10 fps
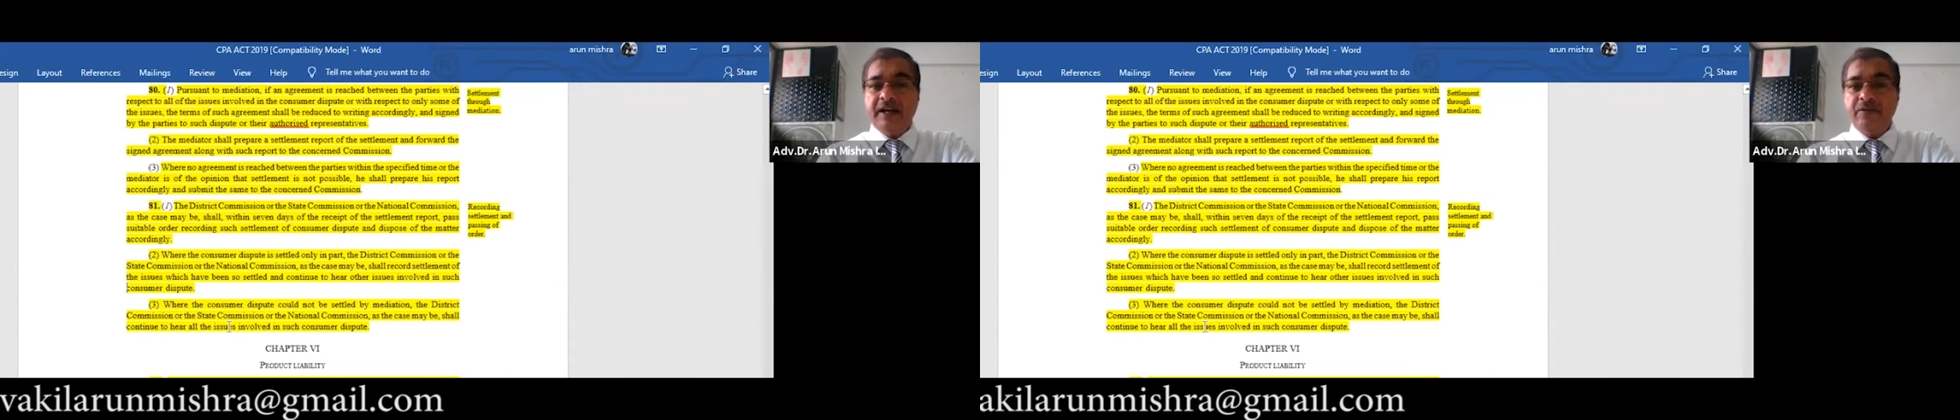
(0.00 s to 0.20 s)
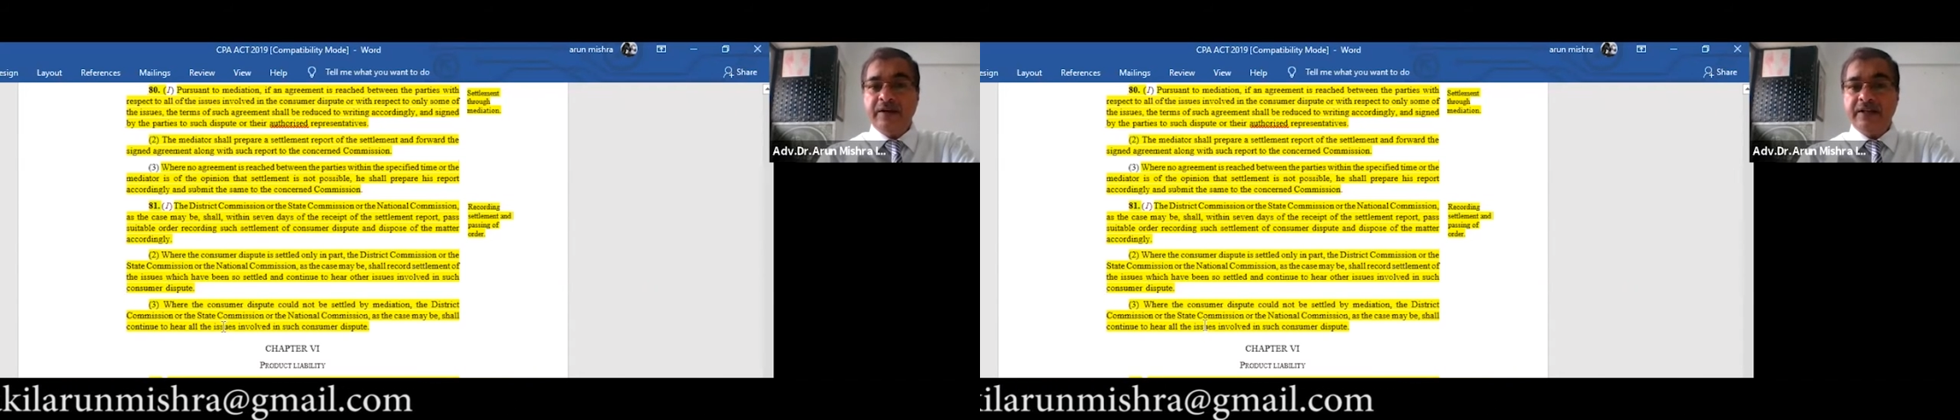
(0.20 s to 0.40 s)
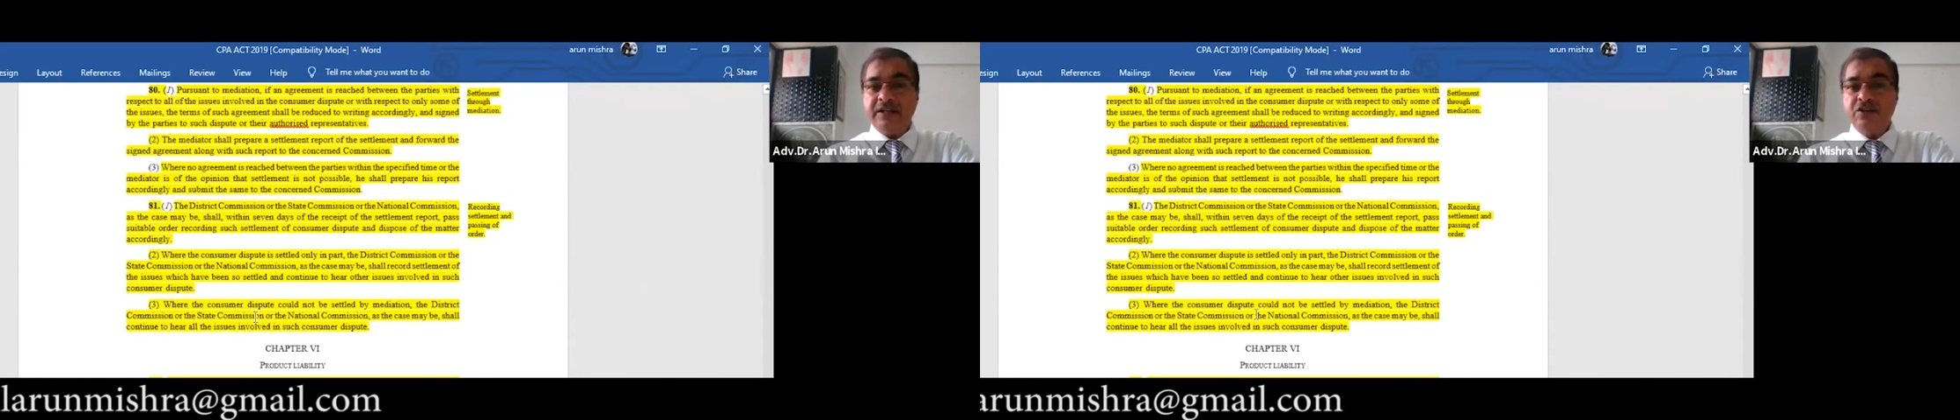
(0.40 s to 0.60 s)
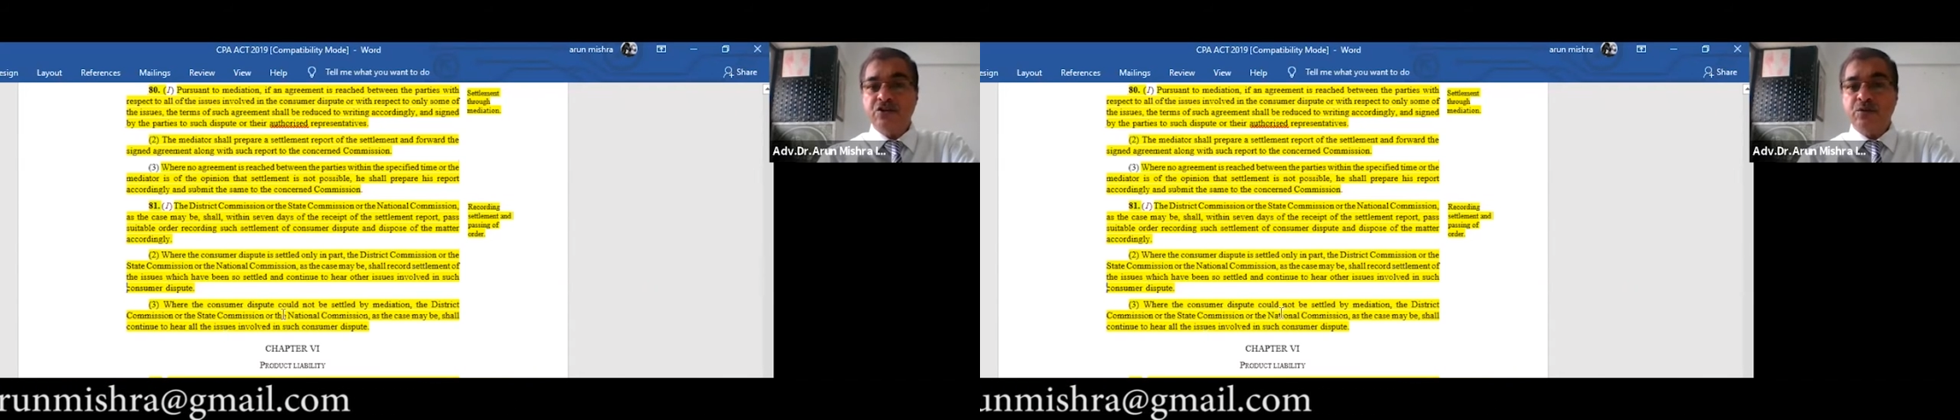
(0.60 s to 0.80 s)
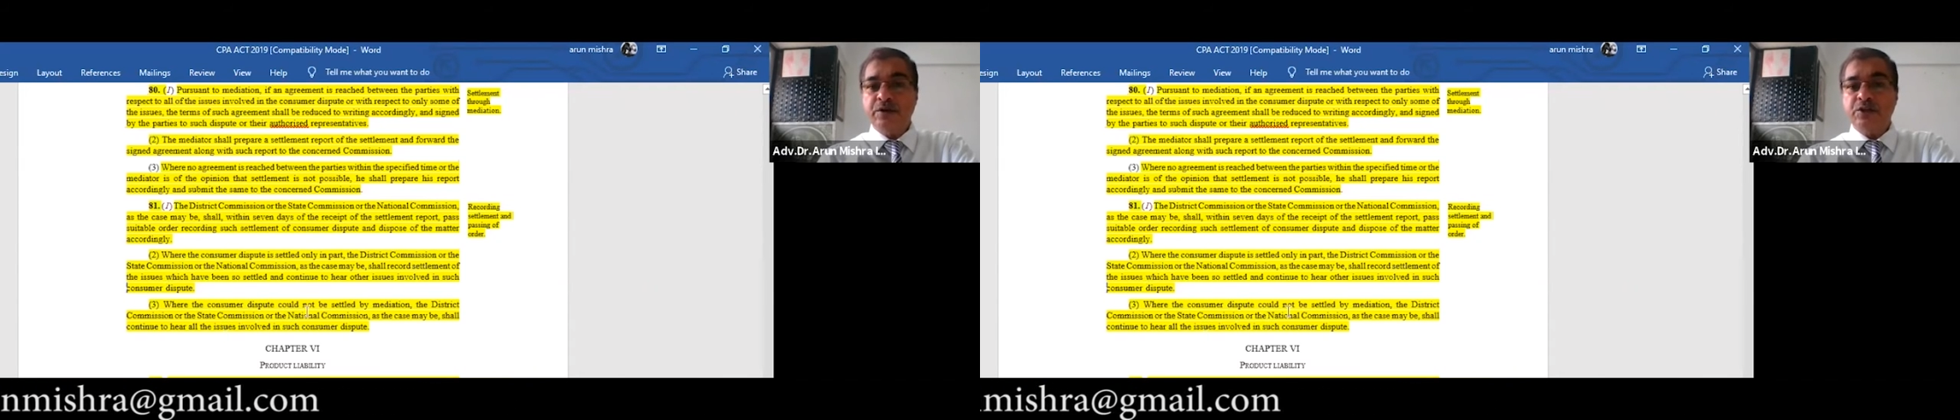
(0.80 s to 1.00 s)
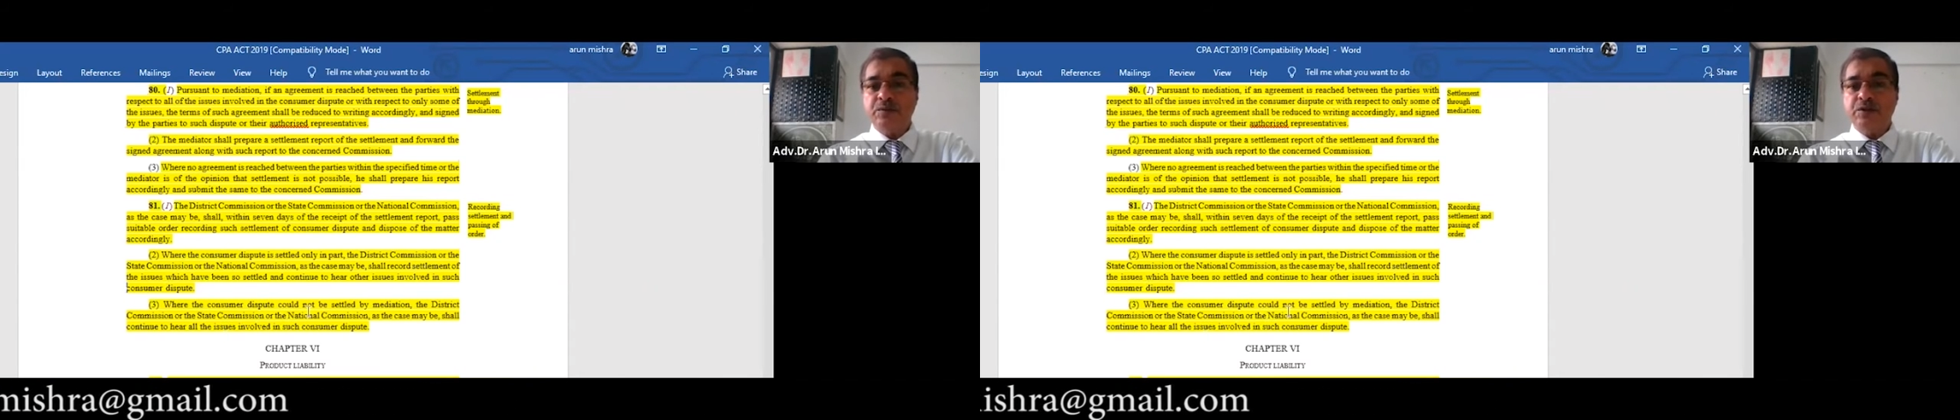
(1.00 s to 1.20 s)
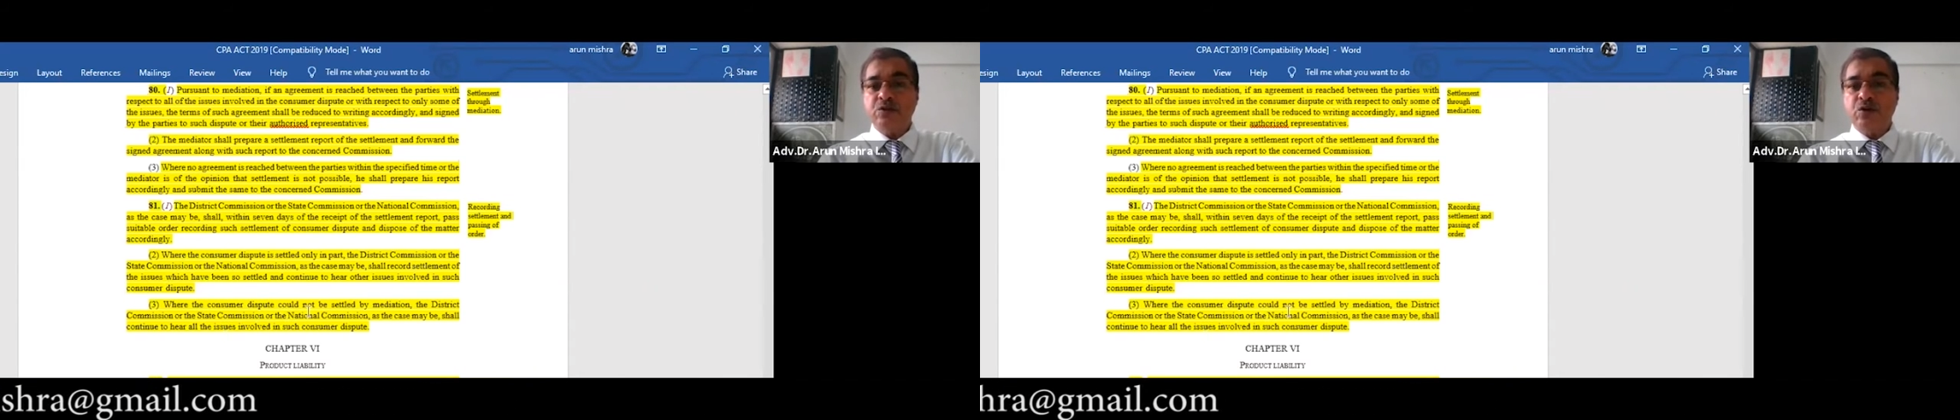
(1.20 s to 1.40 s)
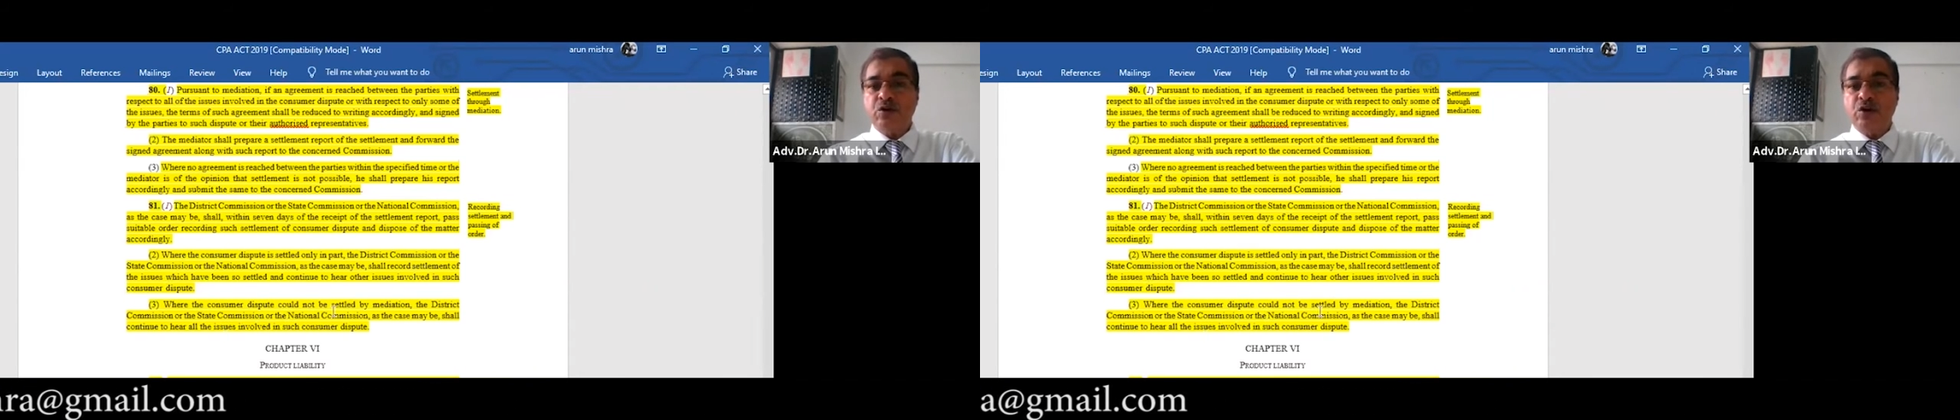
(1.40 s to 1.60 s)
And where the consumer disputes could